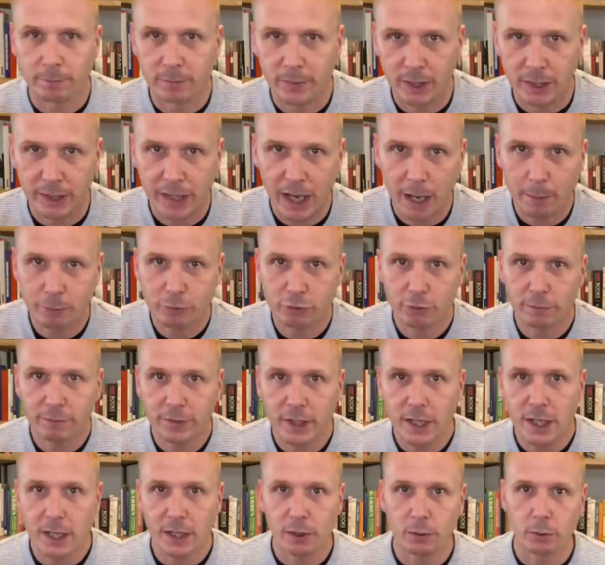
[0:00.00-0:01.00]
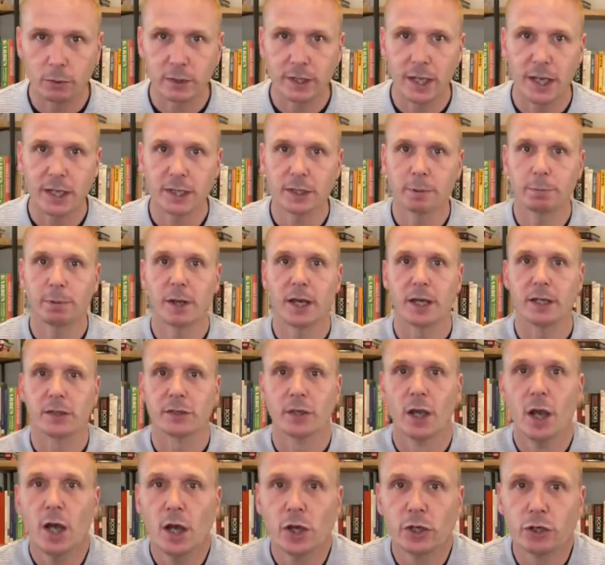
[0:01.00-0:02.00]
The capture of the Eagle takes place
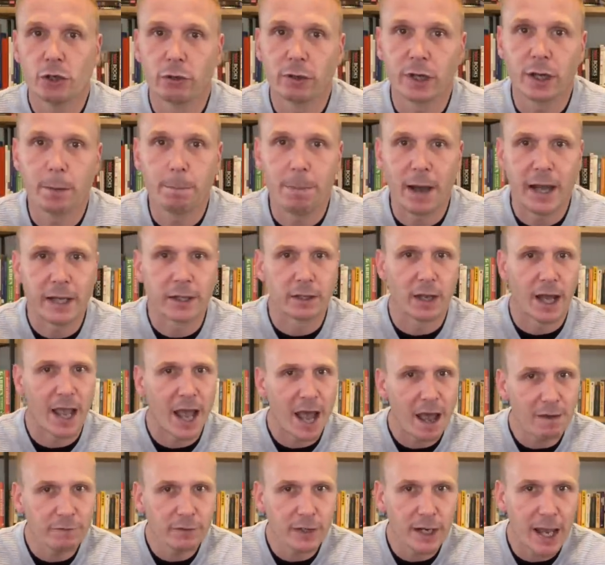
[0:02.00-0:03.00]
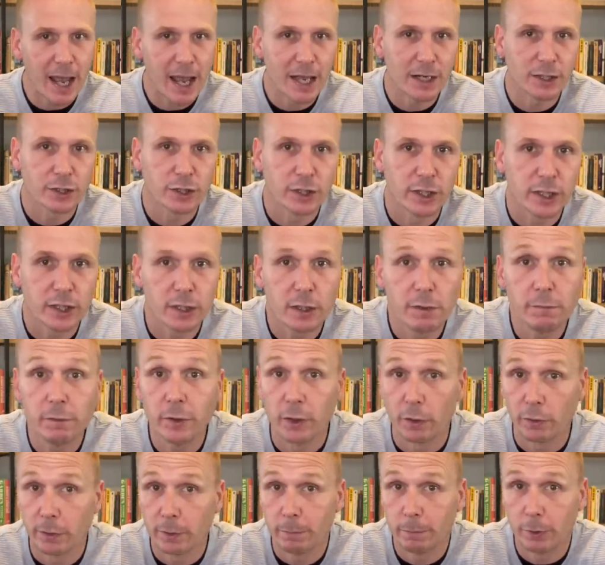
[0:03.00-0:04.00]
during a battle I haven't actually covered
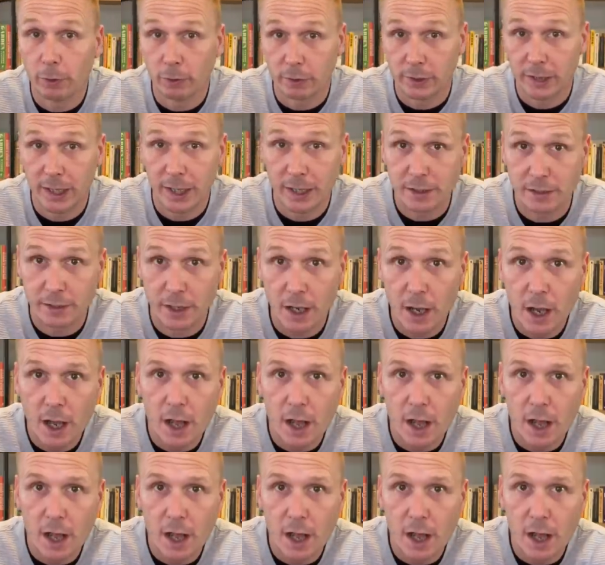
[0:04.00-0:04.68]
on the podcast,